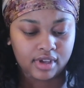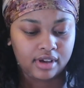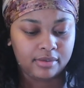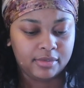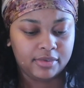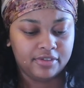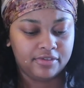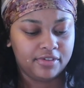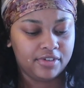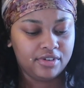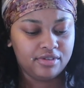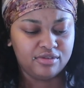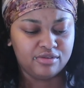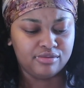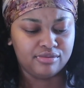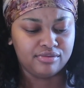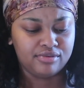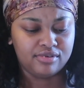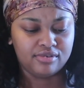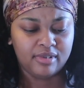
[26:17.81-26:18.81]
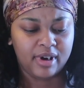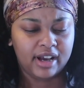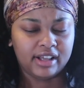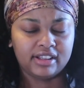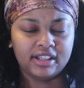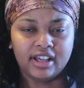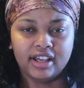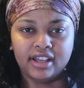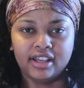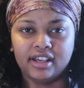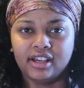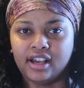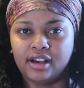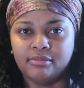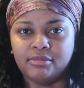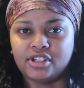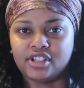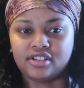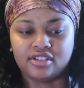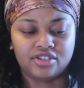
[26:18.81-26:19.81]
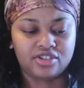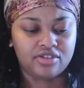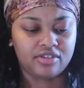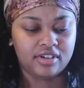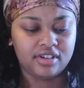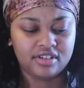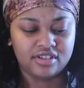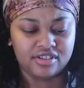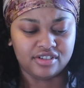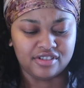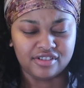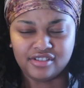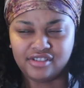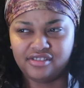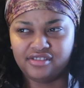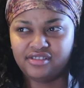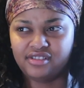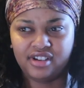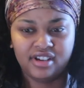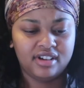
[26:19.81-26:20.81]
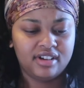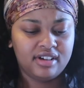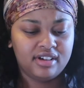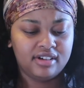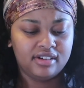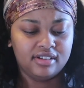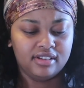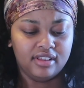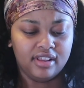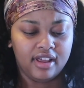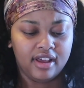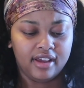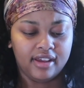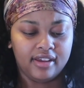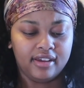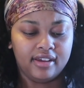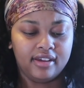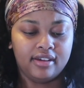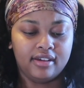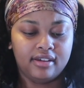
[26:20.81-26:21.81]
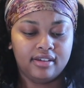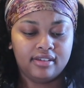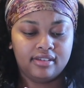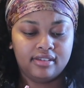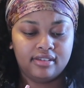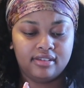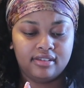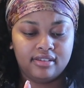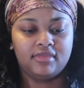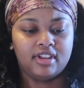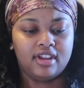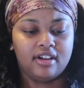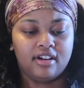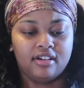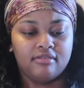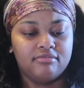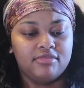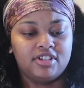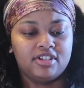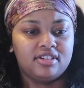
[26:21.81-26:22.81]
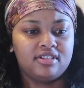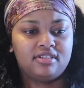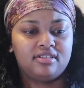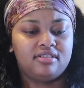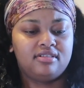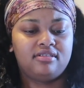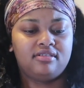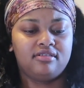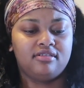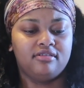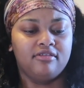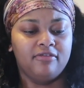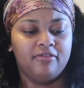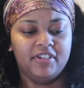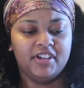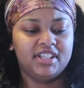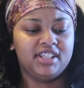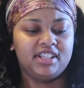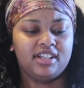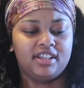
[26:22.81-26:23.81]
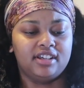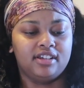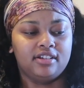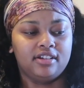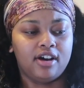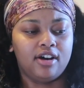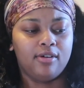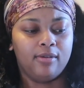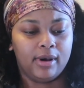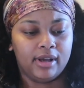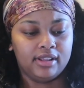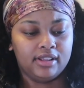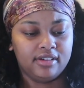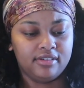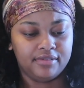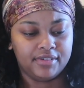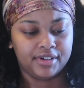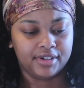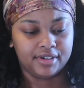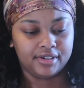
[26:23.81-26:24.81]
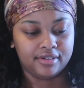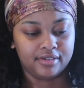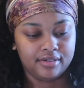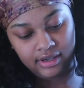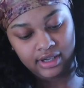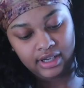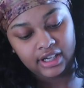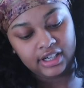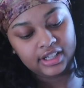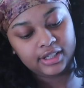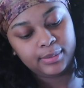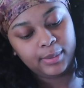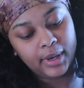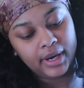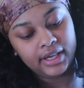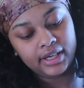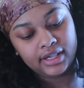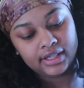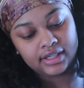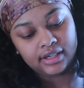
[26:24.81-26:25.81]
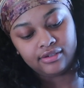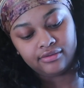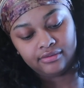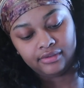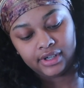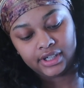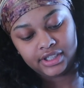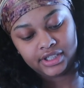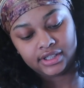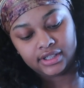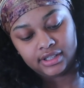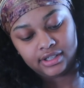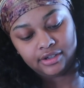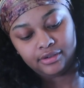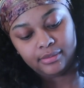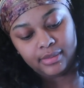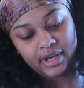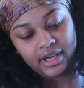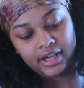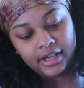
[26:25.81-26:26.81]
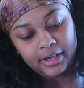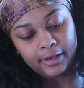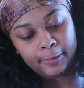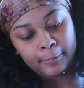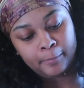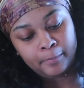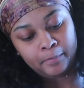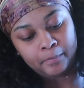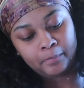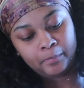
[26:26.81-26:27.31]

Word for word: I'm confused. You act like I'm just a stranger. Like, I'm just visiting. No, I live here. And it's probably because I'm rushing so bad.